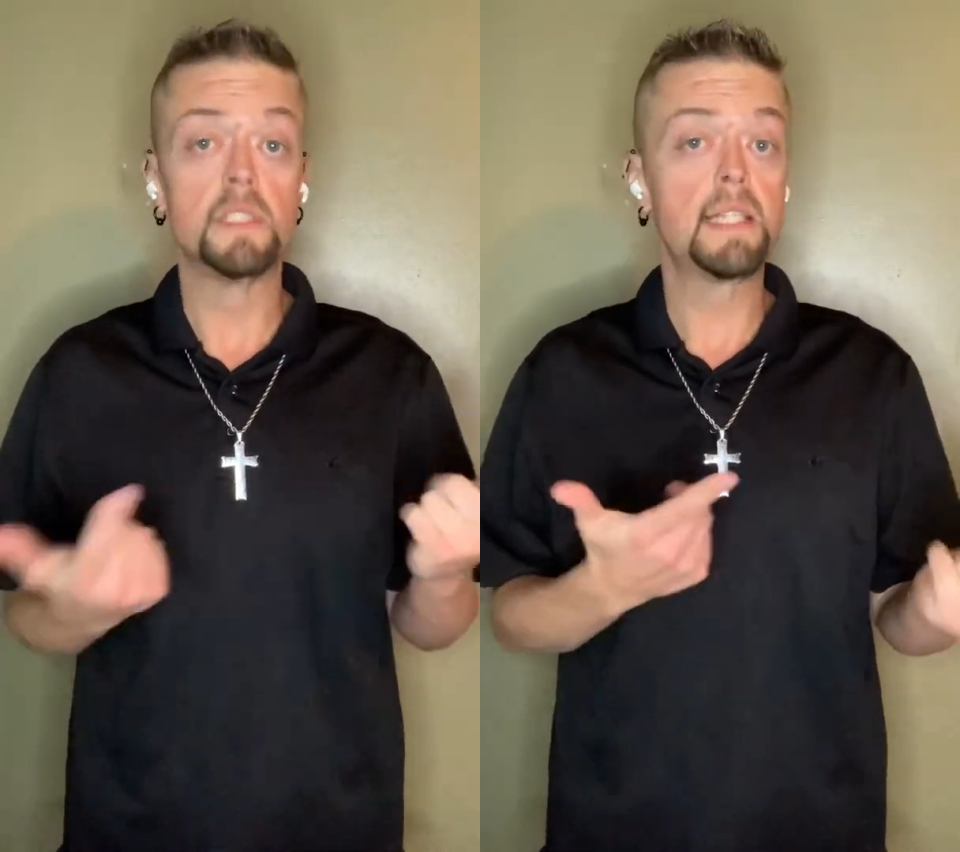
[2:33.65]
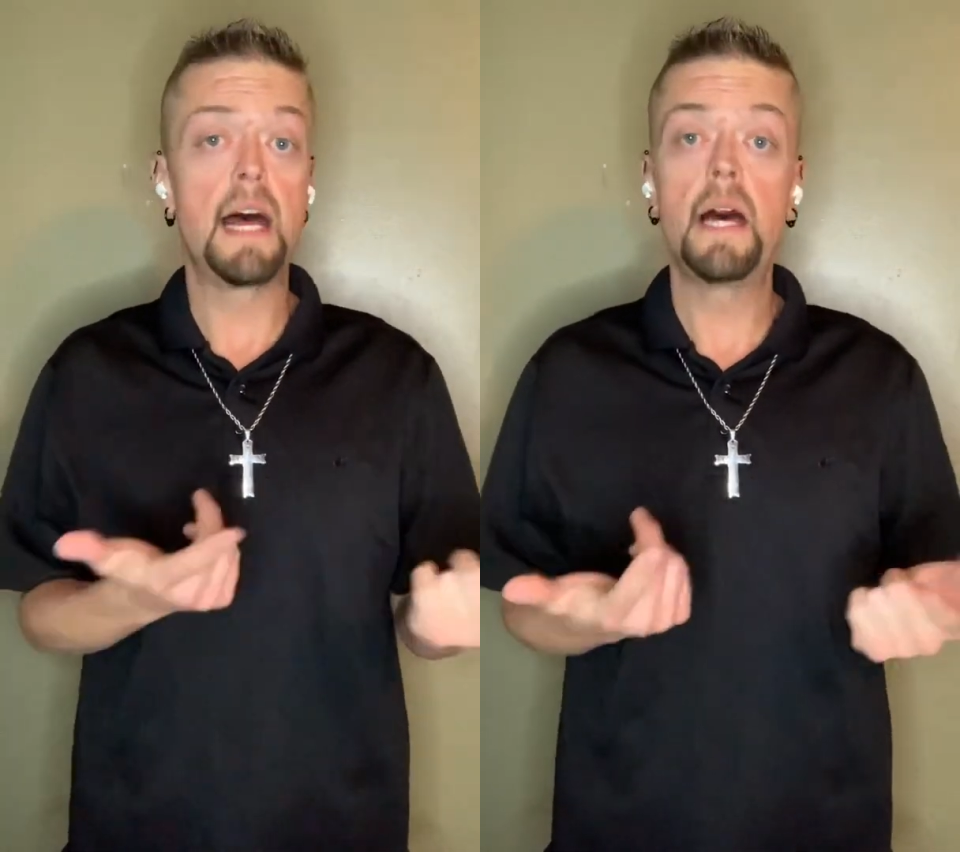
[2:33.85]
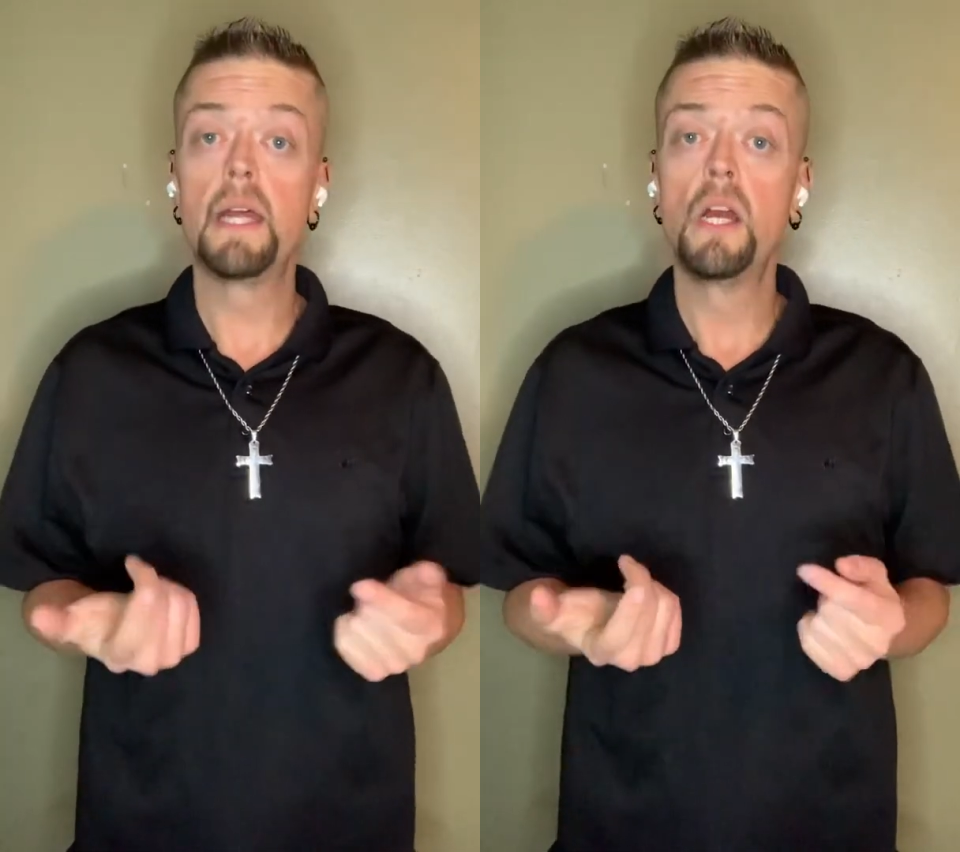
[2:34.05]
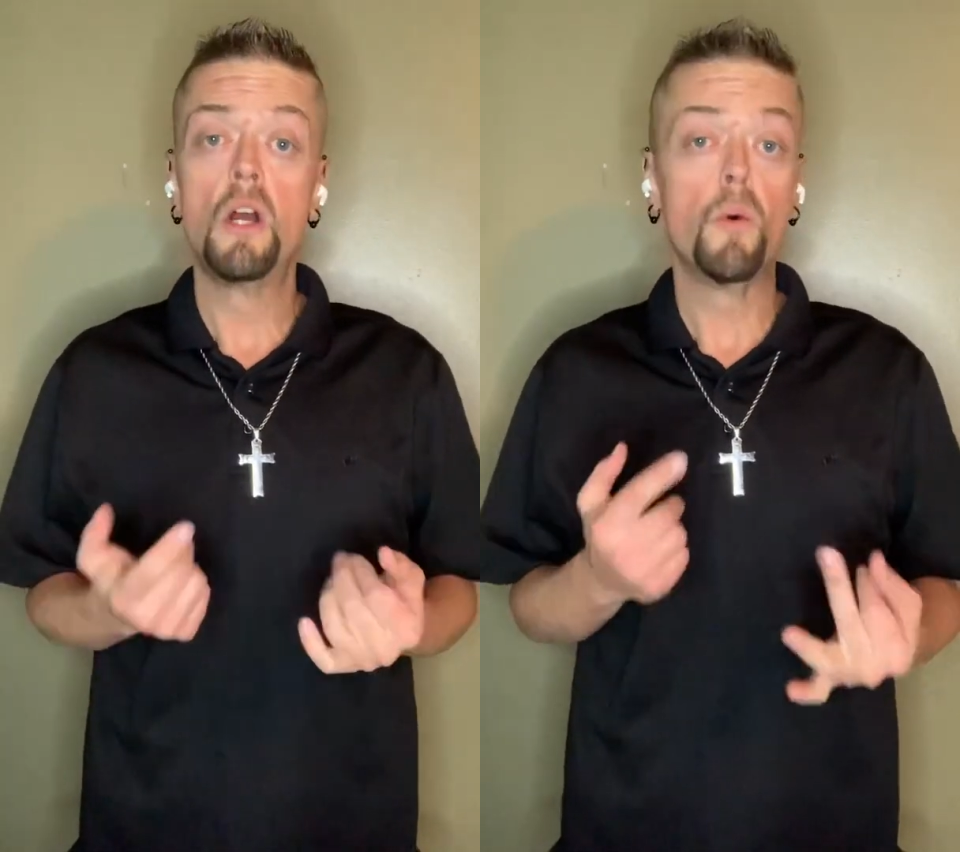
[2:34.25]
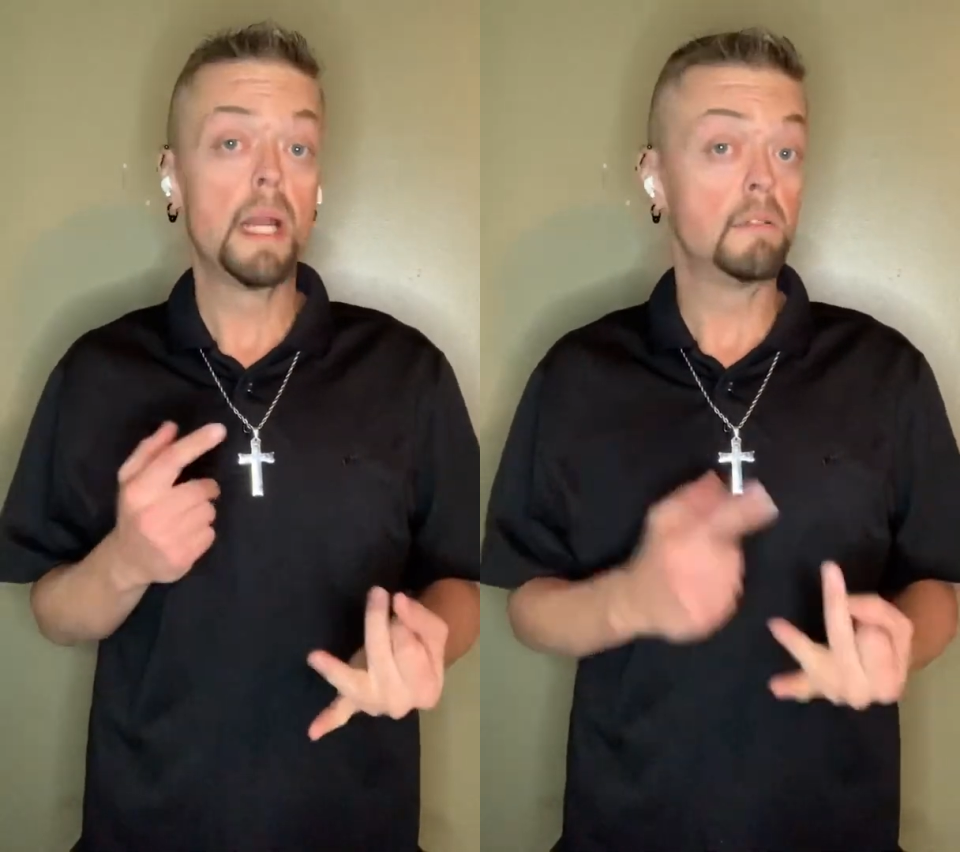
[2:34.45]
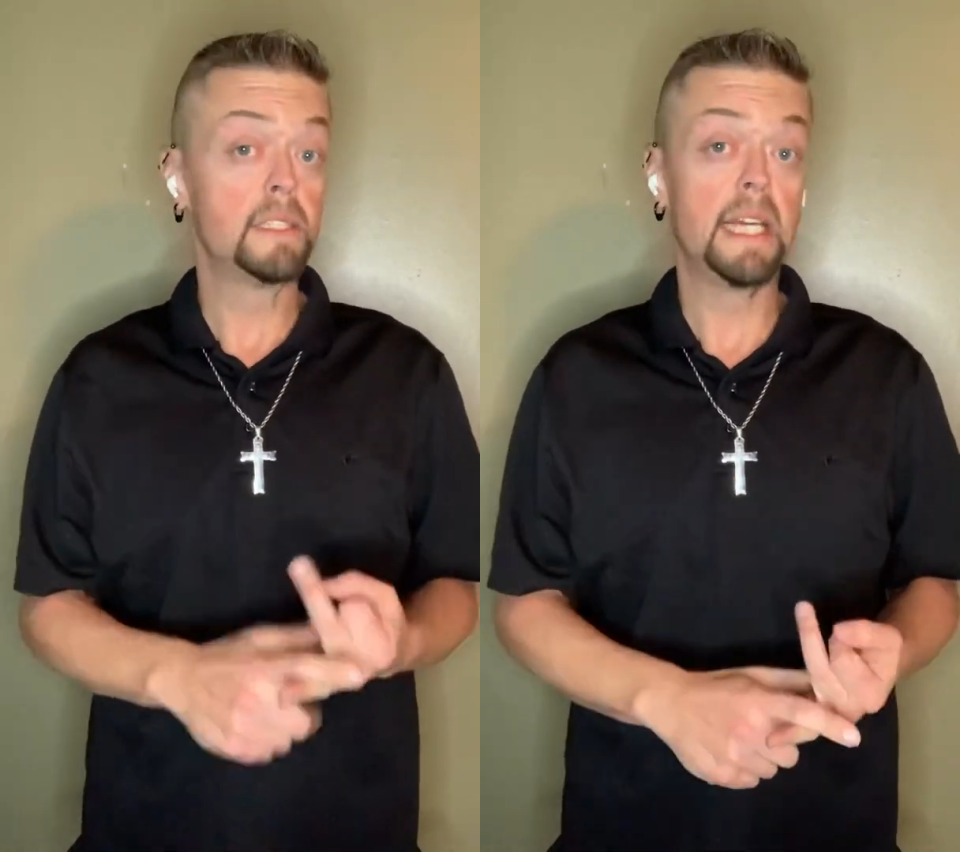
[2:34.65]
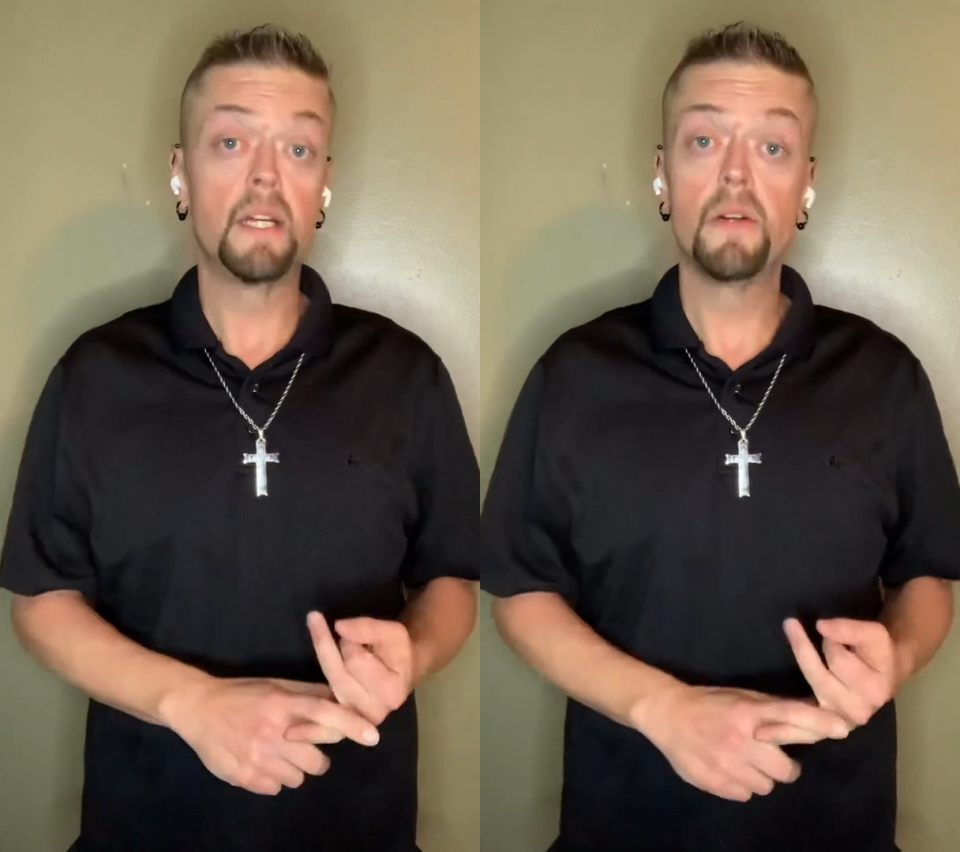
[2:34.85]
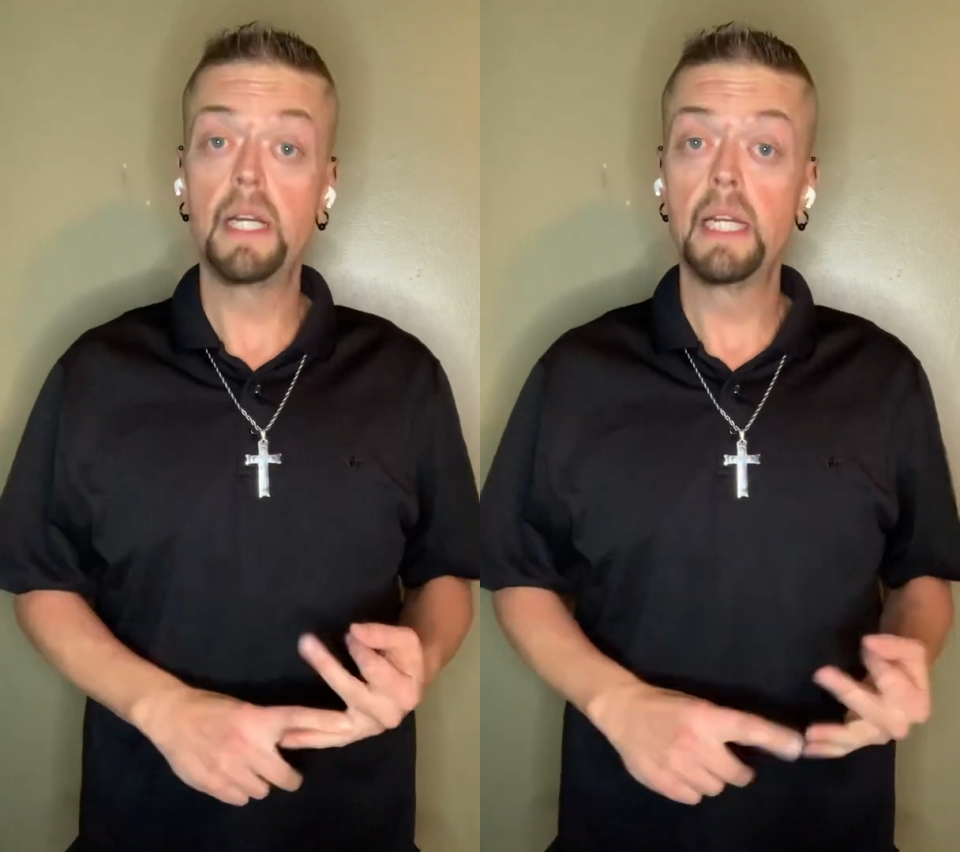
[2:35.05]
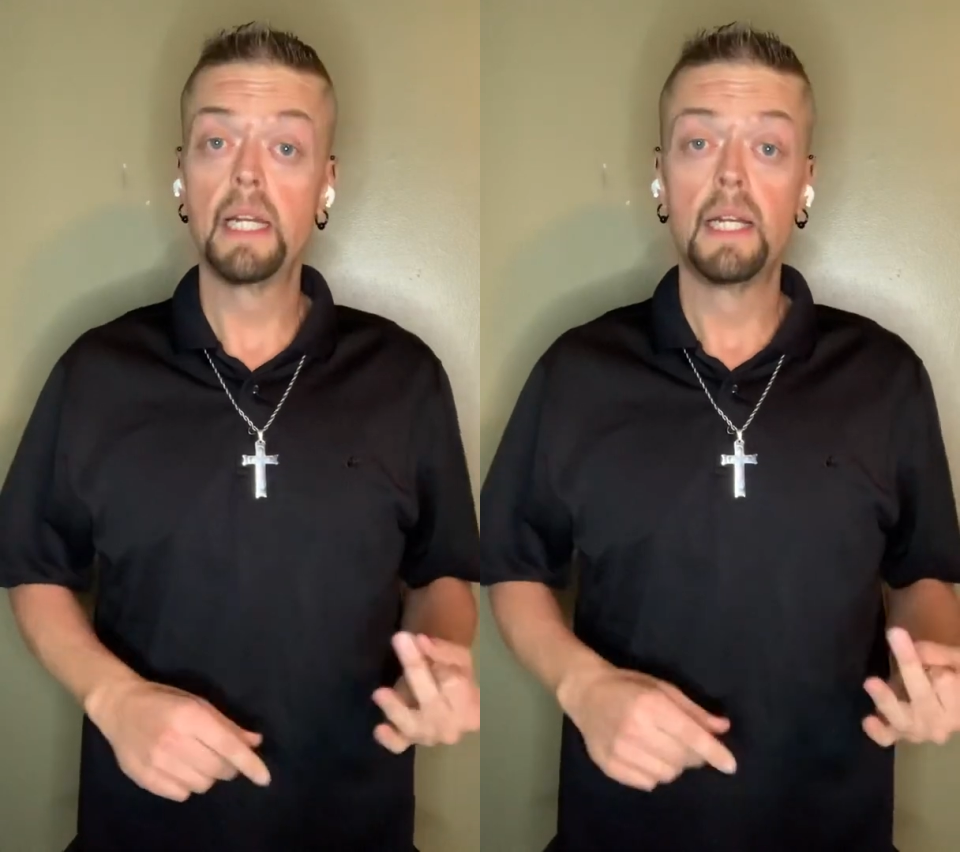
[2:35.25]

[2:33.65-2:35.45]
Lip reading: sad, when I was angry,